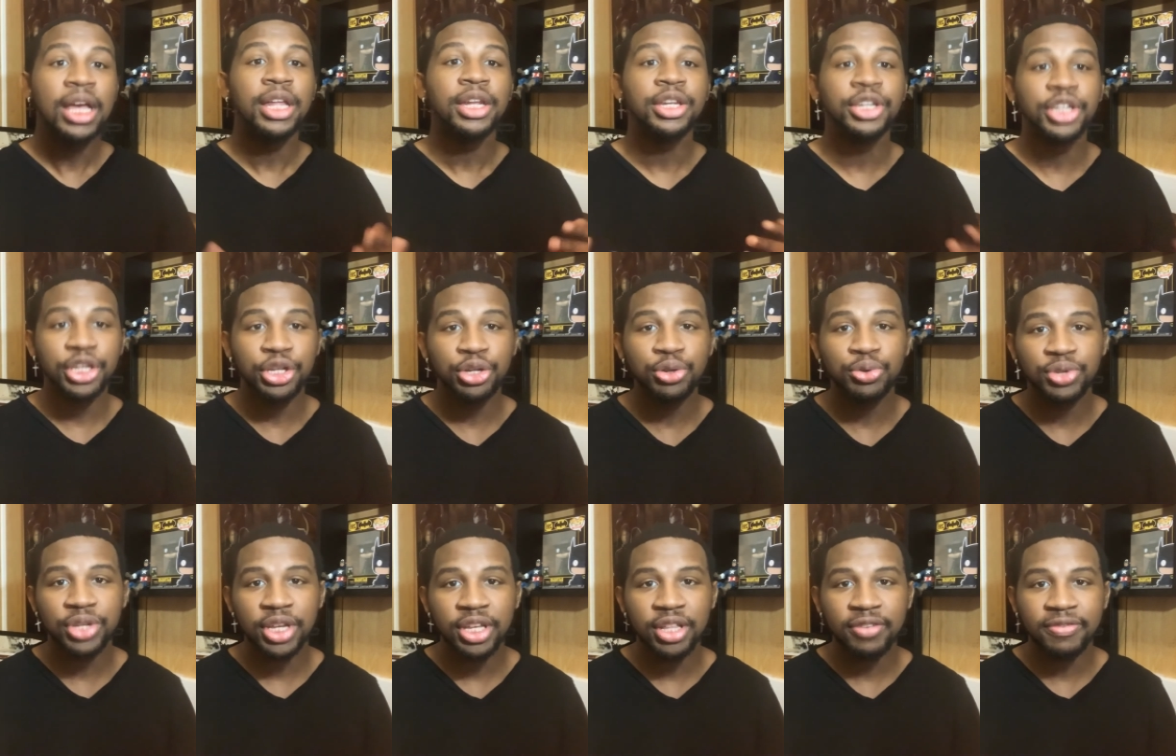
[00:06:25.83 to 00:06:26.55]
did you
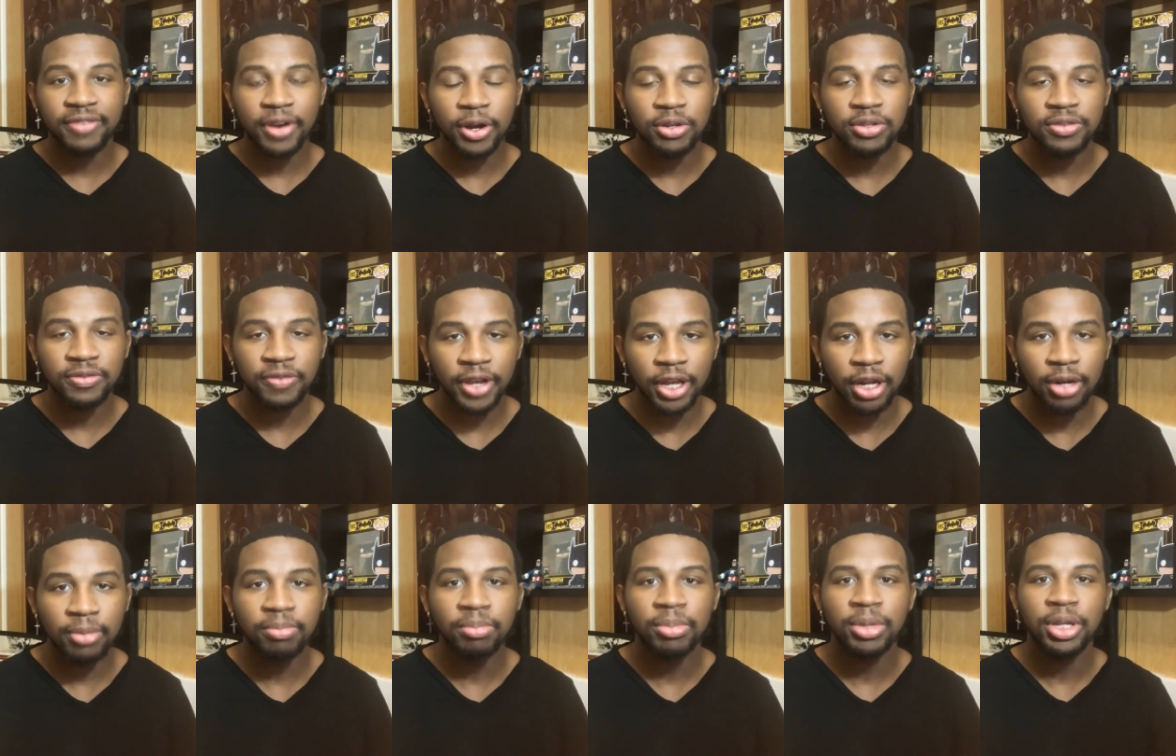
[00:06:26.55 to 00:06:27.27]
see the first
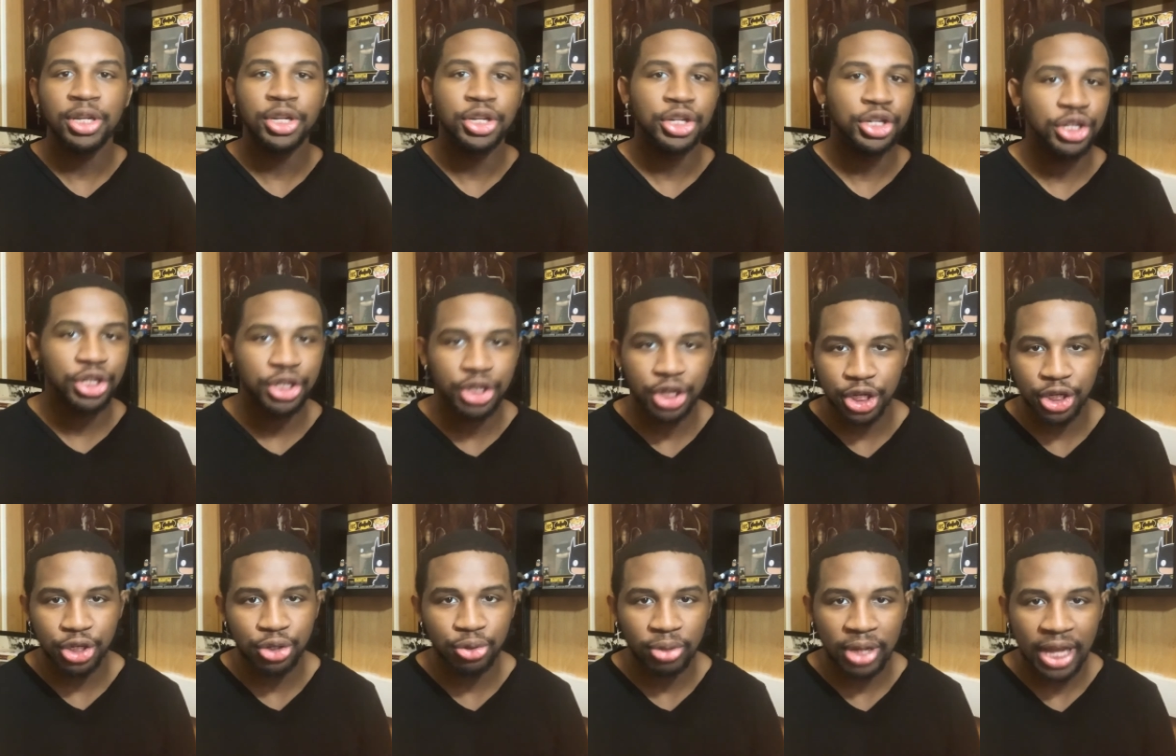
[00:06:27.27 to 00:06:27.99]
Venom?
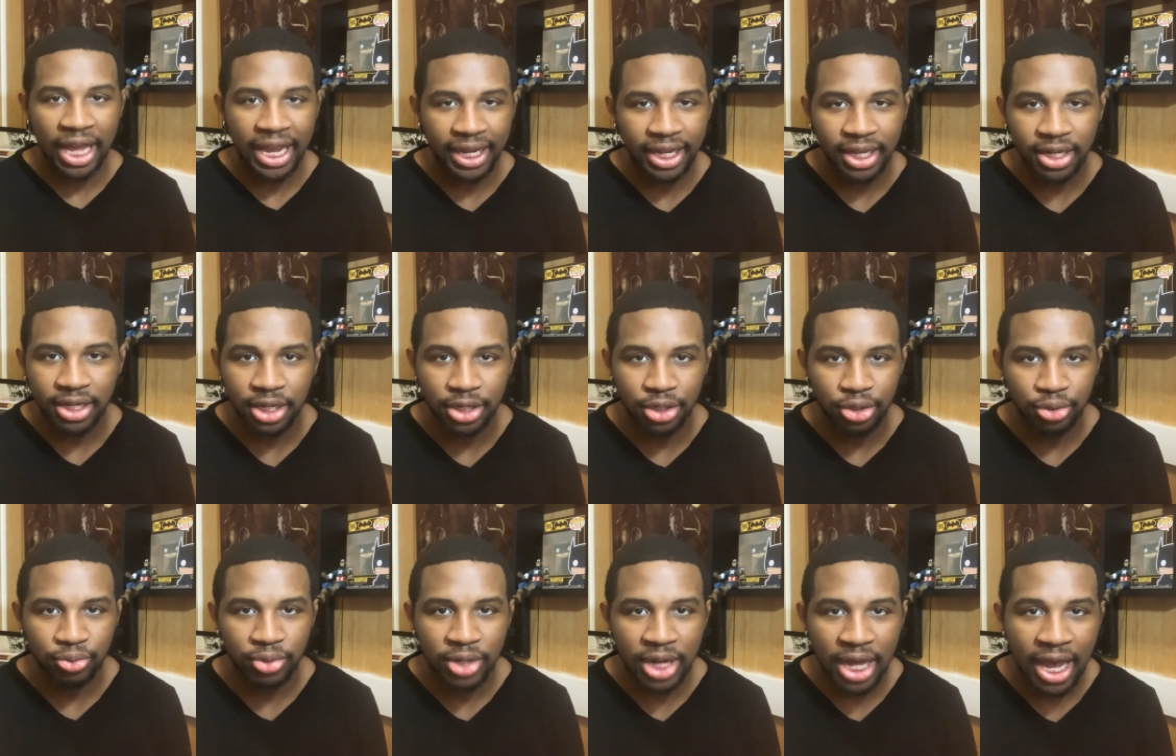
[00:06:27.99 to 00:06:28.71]
Did you like it? Did
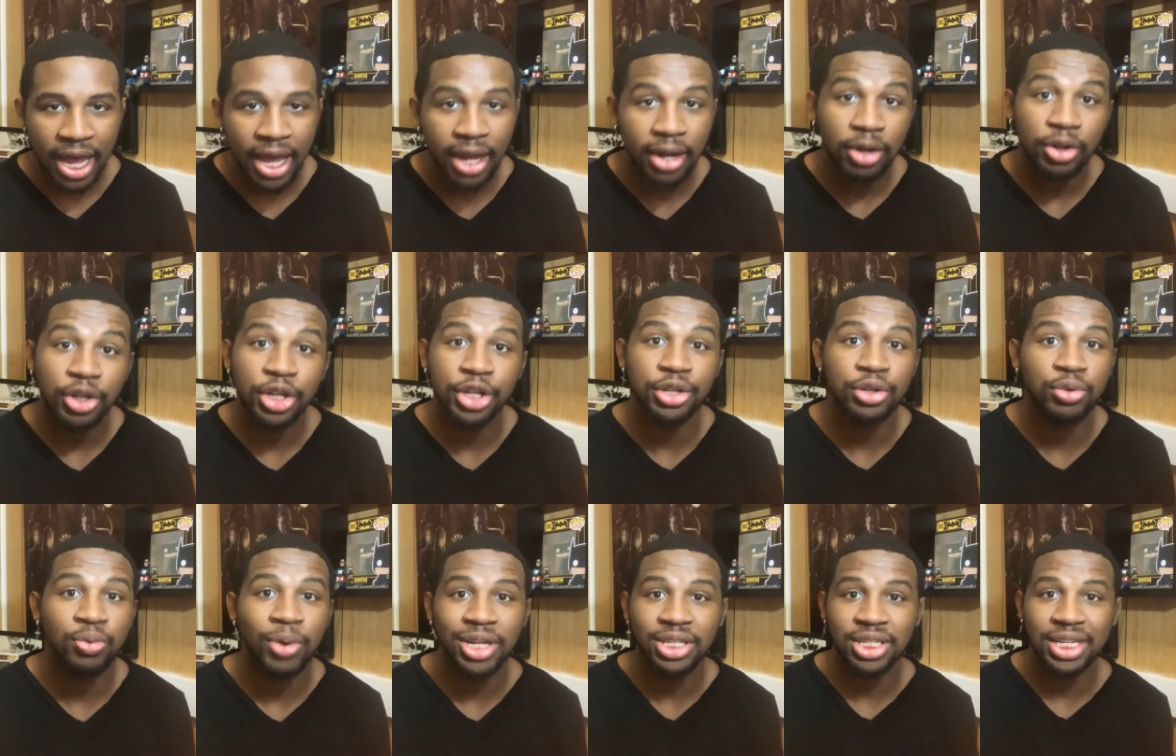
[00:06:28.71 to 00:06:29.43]
you not? Did
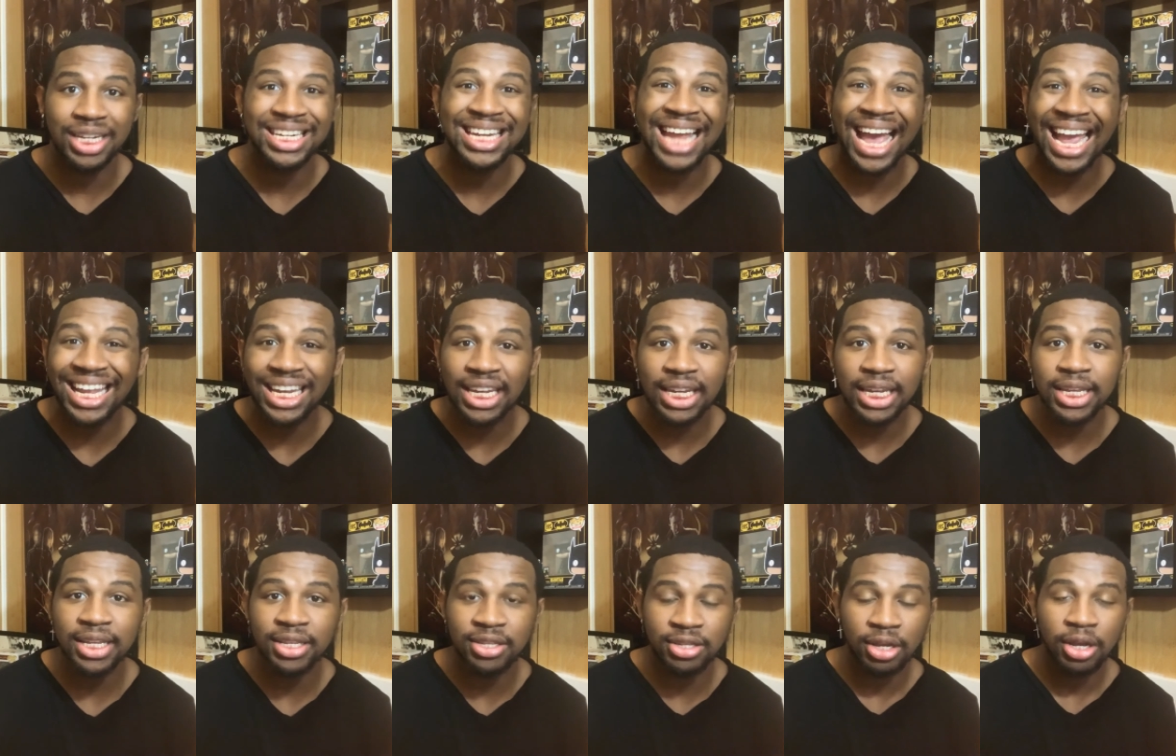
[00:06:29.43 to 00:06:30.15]
you watch the
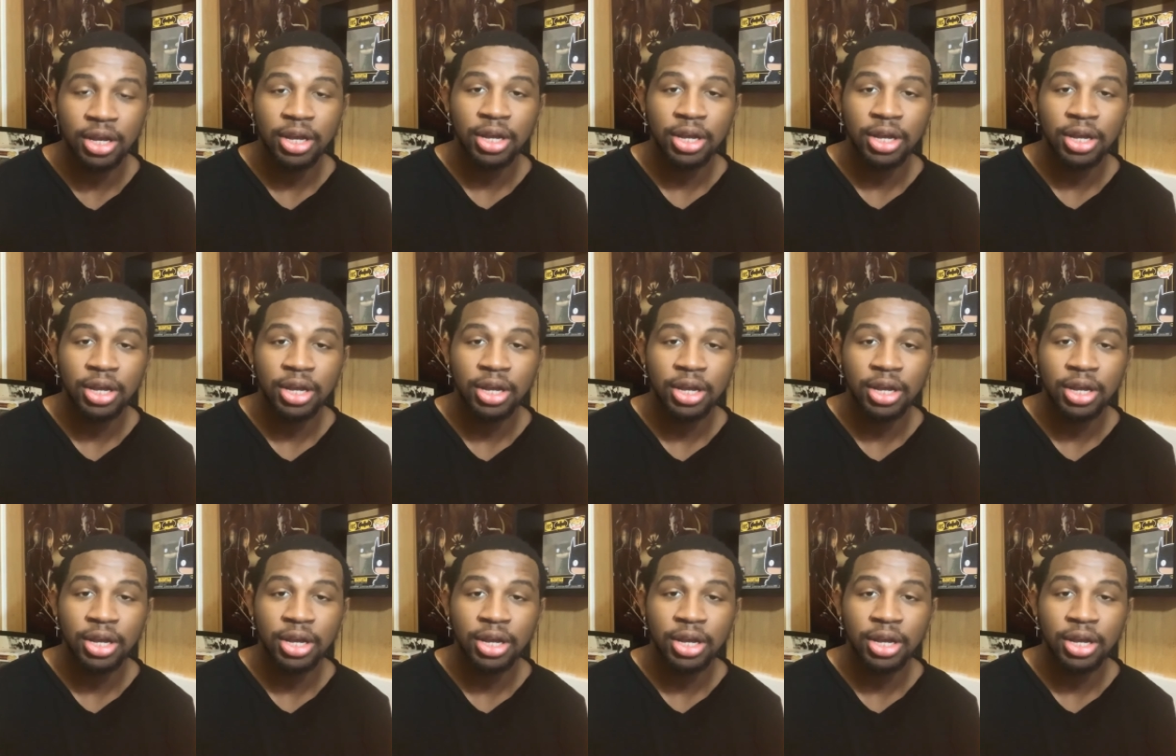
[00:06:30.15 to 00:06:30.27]
90s